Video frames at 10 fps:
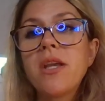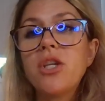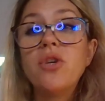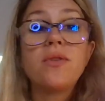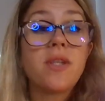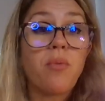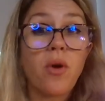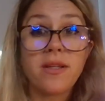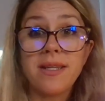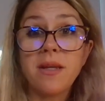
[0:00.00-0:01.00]
use
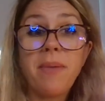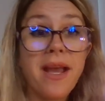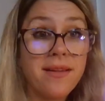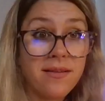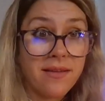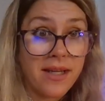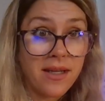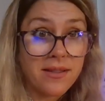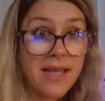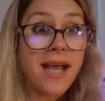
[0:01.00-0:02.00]
supports
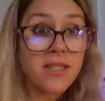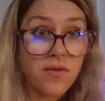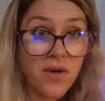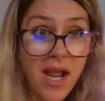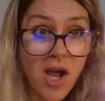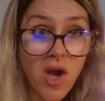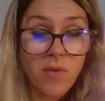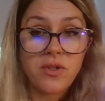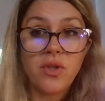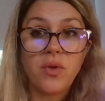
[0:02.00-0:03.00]
independently, to ask for
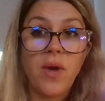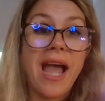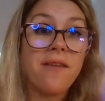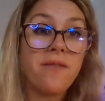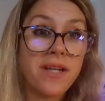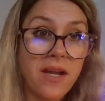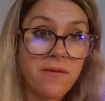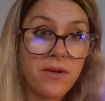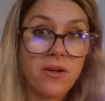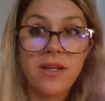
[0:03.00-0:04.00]
help, to
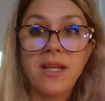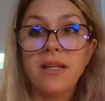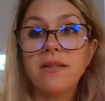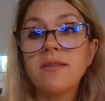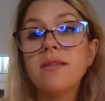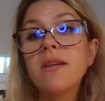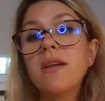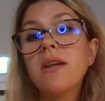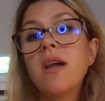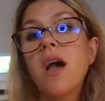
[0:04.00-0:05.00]
advocate for your needs,
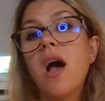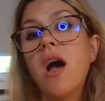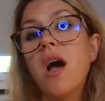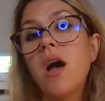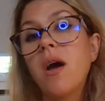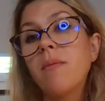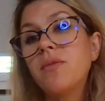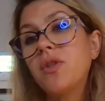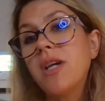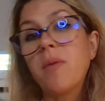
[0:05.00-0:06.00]

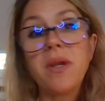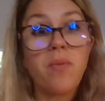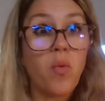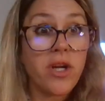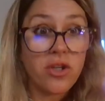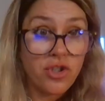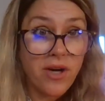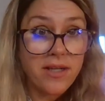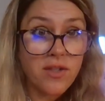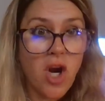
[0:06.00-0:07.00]
to tell people what your
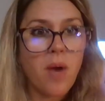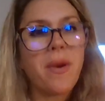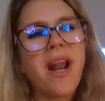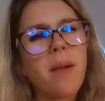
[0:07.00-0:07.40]
strengths are, but